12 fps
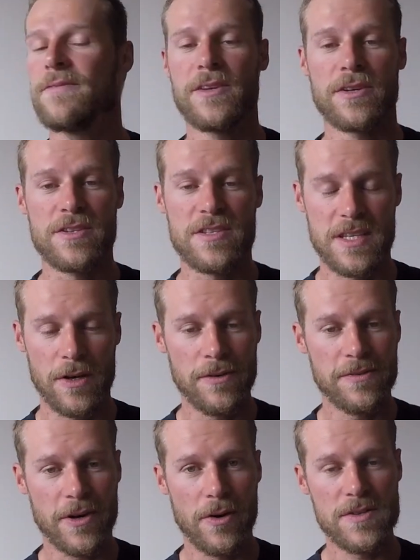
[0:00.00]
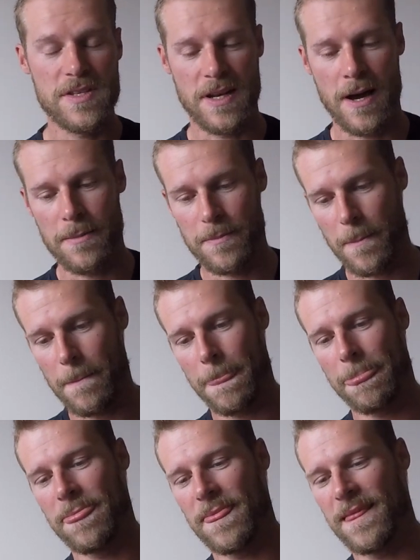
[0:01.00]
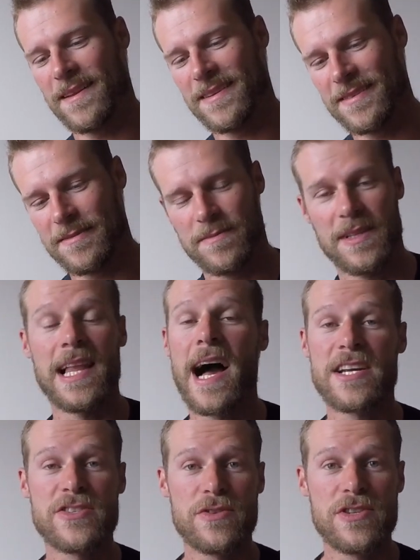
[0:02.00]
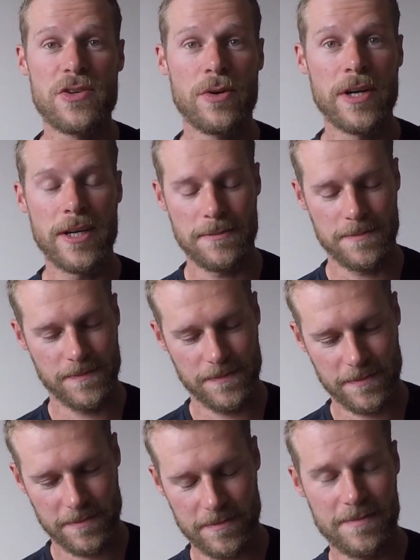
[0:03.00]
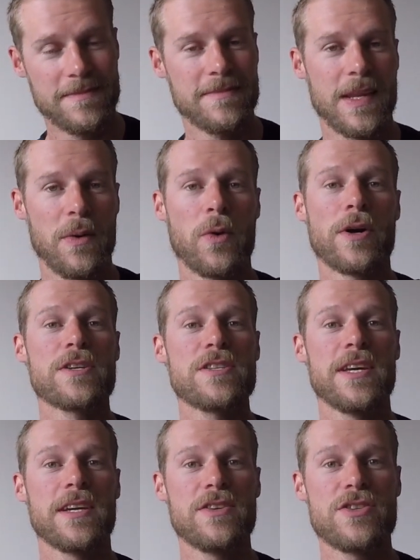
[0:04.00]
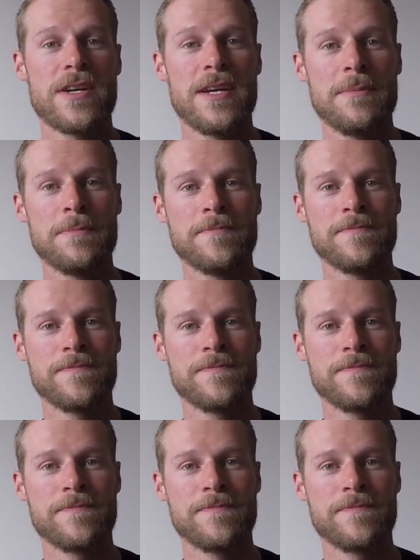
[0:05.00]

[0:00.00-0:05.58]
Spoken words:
you're still frozen up, last resort, works like a dream.